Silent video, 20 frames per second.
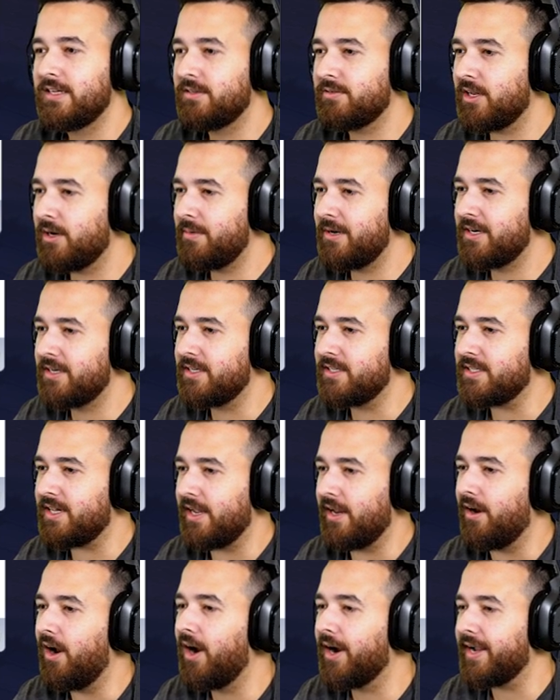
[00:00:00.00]
So we have got a bit of
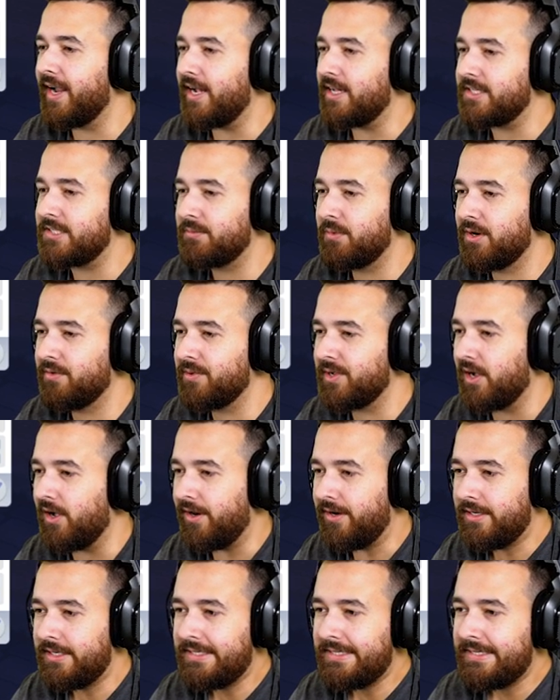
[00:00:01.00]
discount. Okay, so what do we
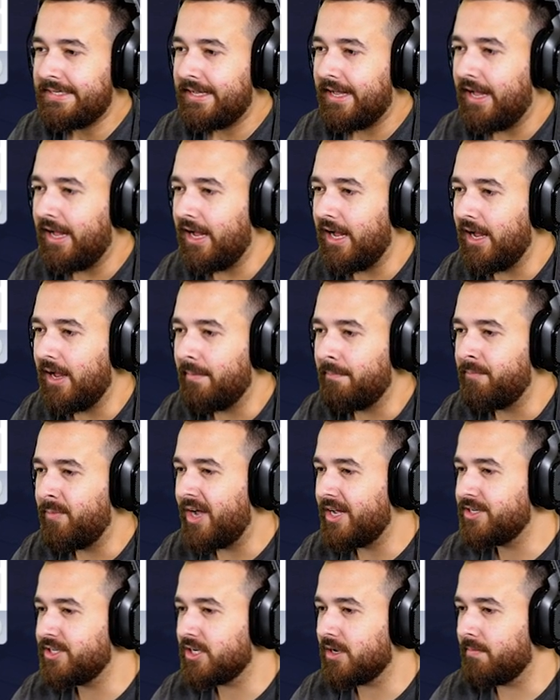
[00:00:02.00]
got? Uh,
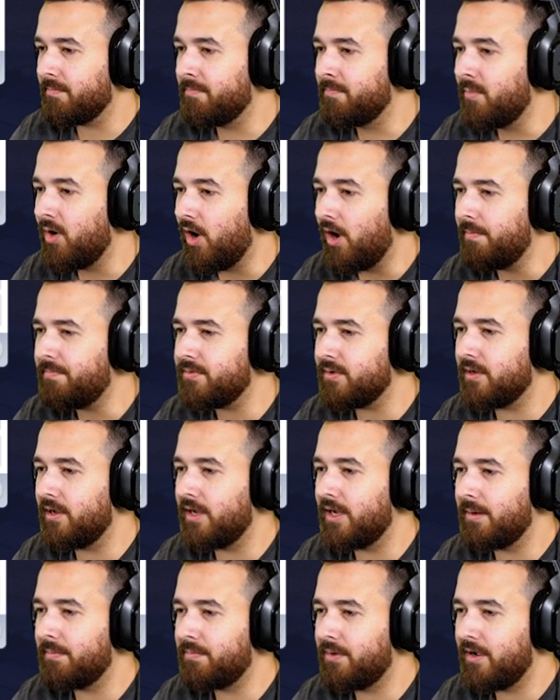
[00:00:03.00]
magic Mop,
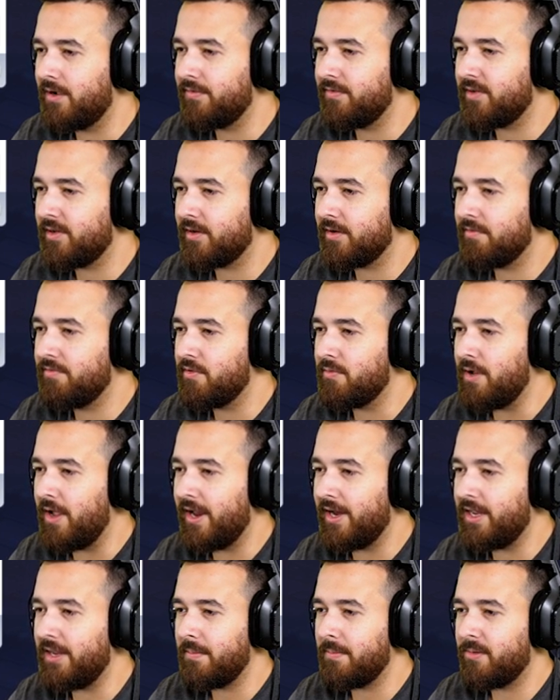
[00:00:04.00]
uh, perfect for
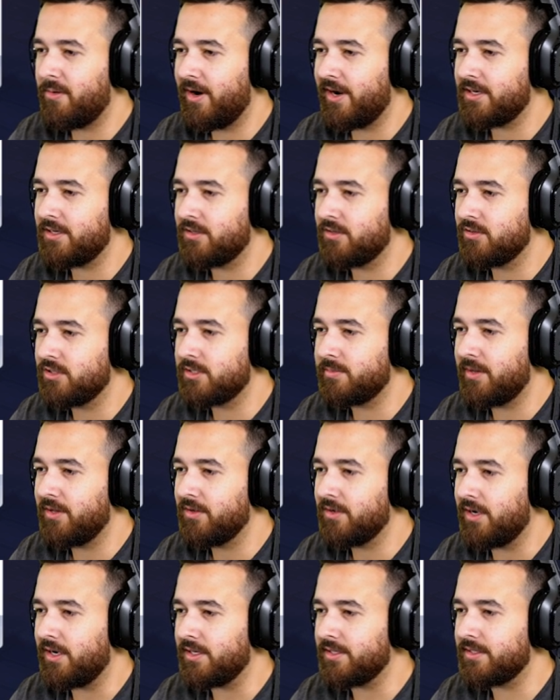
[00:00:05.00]
any practical
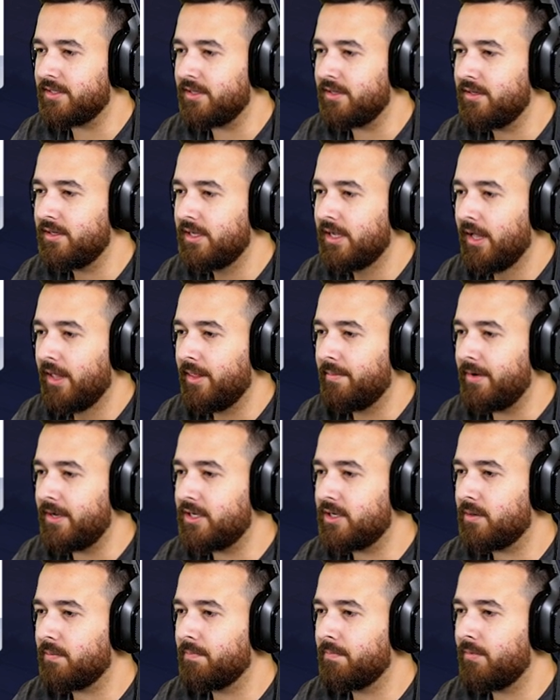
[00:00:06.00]
spellcaster.
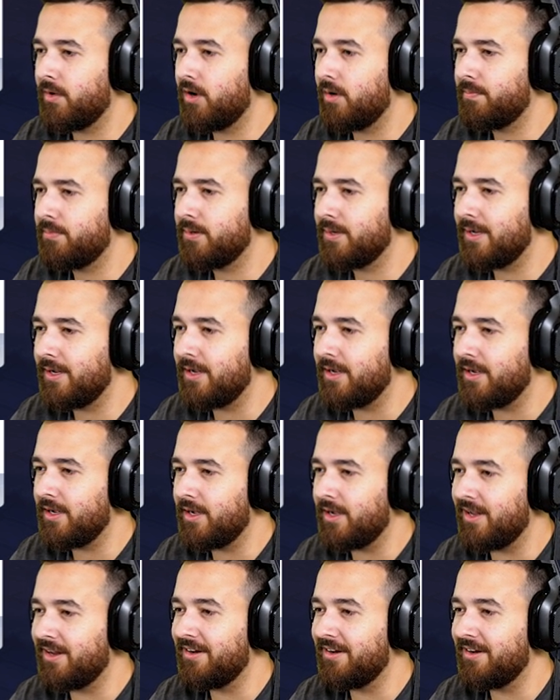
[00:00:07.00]
Magic Mop, uh,